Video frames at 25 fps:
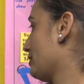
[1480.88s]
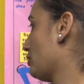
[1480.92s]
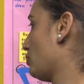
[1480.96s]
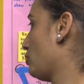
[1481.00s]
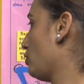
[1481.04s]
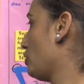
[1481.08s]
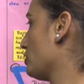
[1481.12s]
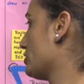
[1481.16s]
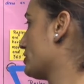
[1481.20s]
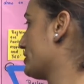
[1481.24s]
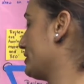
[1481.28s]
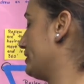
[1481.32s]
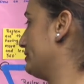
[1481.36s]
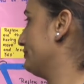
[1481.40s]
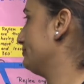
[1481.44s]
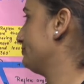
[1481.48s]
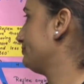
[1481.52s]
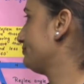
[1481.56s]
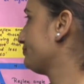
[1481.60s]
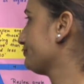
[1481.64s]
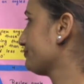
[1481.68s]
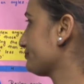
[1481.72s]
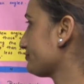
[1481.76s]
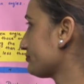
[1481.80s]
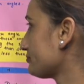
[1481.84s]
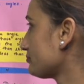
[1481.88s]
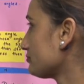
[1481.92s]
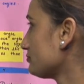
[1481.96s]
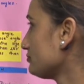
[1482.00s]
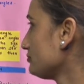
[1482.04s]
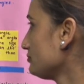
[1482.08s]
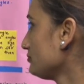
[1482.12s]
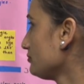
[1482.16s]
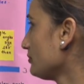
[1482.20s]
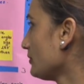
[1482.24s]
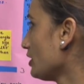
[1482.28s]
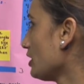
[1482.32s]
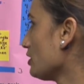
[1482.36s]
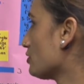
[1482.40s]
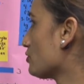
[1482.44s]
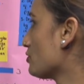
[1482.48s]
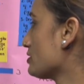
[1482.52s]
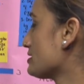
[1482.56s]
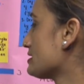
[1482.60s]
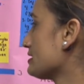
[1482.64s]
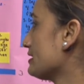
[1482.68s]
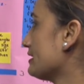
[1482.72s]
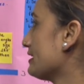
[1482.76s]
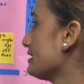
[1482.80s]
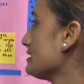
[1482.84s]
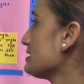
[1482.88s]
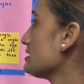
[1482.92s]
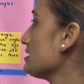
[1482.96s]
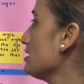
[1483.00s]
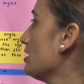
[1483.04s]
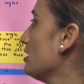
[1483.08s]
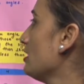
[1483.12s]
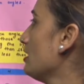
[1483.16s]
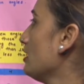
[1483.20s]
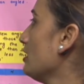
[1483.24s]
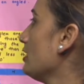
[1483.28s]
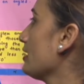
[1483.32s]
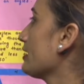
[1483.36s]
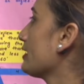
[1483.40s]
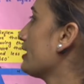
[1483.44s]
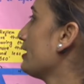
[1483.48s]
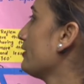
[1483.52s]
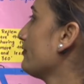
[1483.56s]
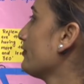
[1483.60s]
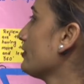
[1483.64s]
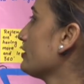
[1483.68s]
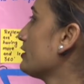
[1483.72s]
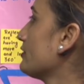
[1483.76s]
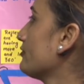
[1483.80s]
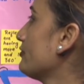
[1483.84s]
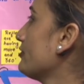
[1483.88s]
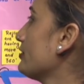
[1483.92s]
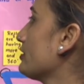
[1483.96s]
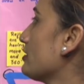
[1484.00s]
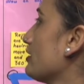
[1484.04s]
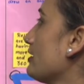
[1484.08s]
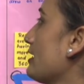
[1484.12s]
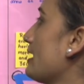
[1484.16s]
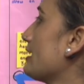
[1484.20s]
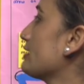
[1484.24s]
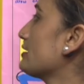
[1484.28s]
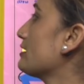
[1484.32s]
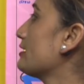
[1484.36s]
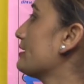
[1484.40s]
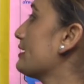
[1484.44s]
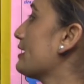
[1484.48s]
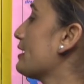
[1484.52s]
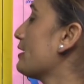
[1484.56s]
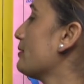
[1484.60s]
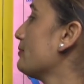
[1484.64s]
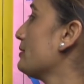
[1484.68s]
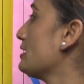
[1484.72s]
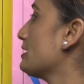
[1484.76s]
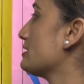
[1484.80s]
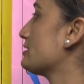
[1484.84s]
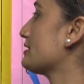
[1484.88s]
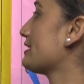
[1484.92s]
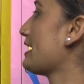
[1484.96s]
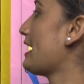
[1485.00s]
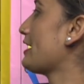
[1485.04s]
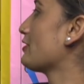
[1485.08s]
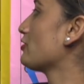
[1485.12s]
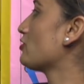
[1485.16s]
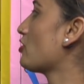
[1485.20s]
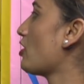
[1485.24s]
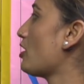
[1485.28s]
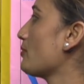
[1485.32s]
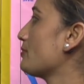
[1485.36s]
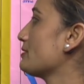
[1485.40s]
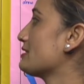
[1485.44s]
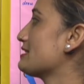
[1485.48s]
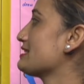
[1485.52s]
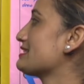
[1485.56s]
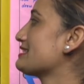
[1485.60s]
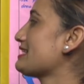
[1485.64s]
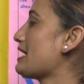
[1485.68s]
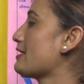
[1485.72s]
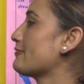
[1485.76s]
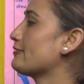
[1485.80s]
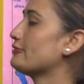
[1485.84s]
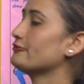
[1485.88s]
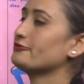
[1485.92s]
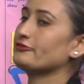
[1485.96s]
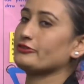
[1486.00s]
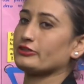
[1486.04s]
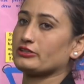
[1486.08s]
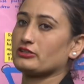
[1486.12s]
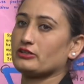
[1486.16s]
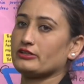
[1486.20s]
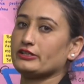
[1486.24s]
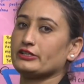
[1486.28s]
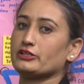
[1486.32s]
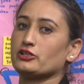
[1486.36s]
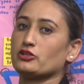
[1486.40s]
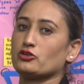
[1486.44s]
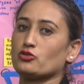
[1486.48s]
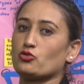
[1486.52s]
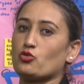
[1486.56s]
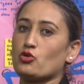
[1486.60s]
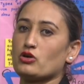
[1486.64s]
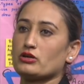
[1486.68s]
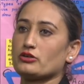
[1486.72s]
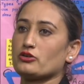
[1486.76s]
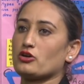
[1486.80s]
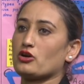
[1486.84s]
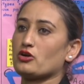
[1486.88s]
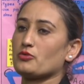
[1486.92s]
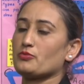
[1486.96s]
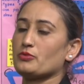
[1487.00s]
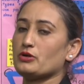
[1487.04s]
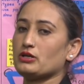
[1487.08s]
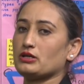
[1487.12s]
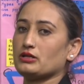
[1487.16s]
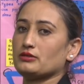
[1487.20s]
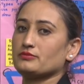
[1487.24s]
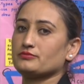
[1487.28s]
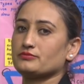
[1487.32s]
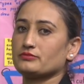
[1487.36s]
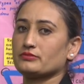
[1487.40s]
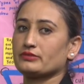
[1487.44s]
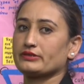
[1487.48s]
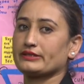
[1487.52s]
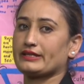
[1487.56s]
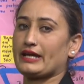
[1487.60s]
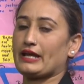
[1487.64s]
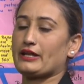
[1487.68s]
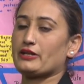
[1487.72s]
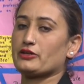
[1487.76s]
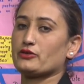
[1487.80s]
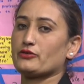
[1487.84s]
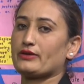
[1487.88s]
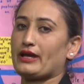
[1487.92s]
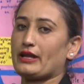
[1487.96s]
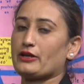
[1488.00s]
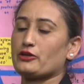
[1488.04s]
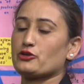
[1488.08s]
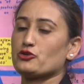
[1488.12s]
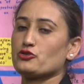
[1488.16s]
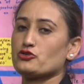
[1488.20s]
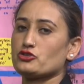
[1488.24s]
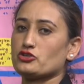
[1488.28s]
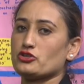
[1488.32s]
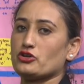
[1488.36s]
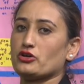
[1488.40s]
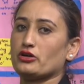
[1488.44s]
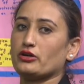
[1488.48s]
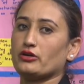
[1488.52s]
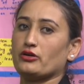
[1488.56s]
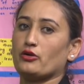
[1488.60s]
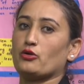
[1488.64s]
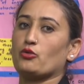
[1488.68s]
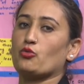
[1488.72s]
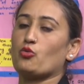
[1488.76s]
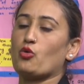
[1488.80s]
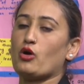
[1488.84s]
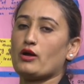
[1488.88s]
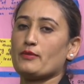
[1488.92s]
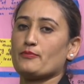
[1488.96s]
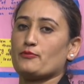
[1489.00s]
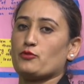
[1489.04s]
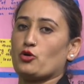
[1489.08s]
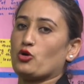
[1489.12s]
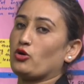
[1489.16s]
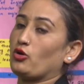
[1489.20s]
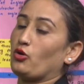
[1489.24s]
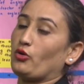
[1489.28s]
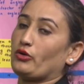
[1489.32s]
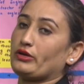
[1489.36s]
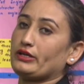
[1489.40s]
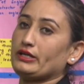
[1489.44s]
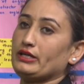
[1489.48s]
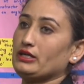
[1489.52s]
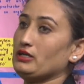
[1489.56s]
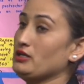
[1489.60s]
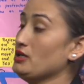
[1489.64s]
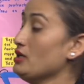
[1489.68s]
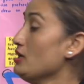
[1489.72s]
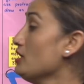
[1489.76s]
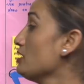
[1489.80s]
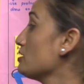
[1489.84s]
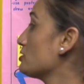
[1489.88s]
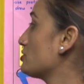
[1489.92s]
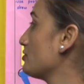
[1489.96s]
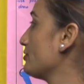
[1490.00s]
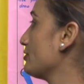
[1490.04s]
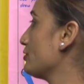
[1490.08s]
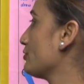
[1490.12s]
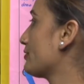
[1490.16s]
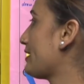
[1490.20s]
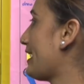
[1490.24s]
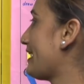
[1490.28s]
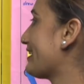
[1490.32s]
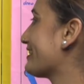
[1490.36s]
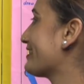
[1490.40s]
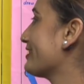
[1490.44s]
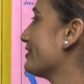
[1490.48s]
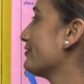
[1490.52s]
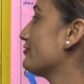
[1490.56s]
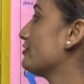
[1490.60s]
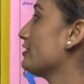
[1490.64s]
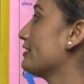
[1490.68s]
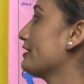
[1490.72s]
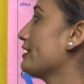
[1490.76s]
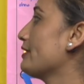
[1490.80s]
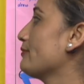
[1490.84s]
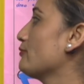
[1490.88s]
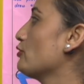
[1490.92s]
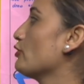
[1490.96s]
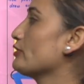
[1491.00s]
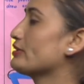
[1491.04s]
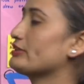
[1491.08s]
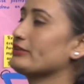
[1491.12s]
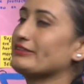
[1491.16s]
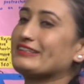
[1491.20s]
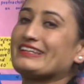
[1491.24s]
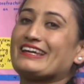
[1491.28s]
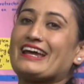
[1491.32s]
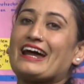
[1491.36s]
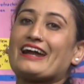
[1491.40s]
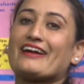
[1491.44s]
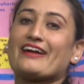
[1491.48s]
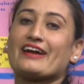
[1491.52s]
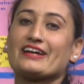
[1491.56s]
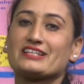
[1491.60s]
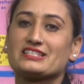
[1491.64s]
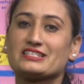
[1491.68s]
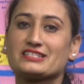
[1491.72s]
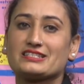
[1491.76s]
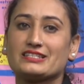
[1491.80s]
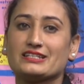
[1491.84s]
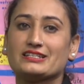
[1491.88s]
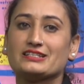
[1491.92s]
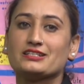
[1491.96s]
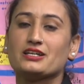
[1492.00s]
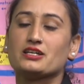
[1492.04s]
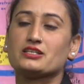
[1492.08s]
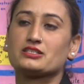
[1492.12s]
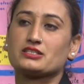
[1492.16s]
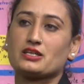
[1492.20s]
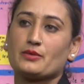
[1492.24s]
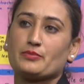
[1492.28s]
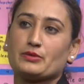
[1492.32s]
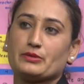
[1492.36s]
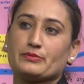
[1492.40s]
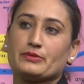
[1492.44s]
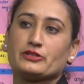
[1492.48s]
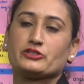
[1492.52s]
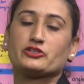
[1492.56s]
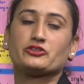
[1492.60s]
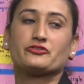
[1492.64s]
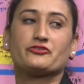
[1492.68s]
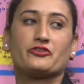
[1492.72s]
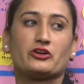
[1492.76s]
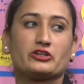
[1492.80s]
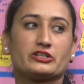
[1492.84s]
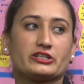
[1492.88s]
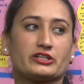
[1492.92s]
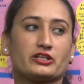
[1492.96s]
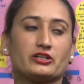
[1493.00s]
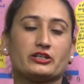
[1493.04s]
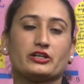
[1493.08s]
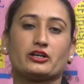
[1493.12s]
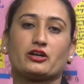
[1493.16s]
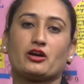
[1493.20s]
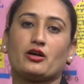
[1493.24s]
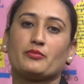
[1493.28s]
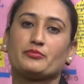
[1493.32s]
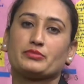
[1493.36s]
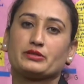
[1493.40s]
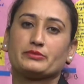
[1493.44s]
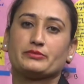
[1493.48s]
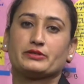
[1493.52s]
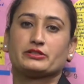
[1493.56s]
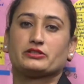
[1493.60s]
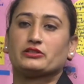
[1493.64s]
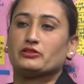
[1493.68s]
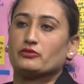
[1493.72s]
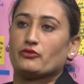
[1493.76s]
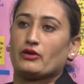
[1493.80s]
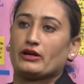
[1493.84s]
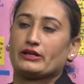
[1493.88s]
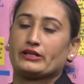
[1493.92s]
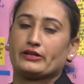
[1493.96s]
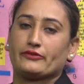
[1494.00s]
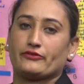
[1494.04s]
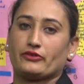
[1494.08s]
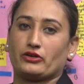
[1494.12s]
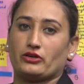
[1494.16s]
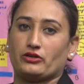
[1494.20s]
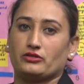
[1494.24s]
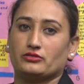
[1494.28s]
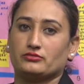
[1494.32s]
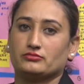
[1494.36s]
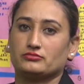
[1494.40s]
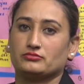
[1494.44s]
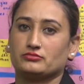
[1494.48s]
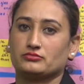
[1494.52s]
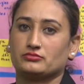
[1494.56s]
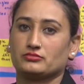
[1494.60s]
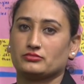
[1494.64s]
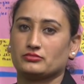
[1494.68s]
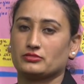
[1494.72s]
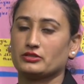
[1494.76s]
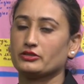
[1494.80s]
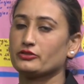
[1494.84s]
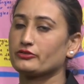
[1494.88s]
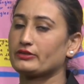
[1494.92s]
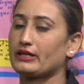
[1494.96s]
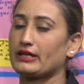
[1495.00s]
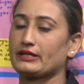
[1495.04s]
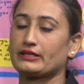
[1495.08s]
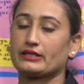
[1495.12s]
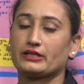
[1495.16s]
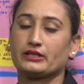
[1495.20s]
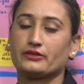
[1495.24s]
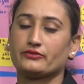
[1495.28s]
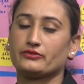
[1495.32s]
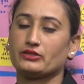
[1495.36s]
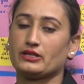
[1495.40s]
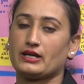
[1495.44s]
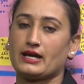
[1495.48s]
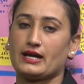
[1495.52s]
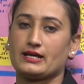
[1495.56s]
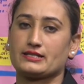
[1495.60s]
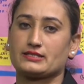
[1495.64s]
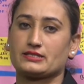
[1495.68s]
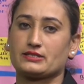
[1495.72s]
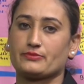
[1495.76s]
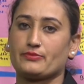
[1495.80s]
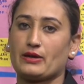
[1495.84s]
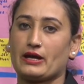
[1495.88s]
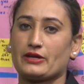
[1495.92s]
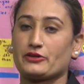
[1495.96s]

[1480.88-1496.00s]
question. Question is, copy the figure and the name it. Can you copy this type of figure in your own notebook? You can use your own book, okay? So you can give the name, whether they are adjacent, supplementary, vertically, complementary, whatever. You can give the answer by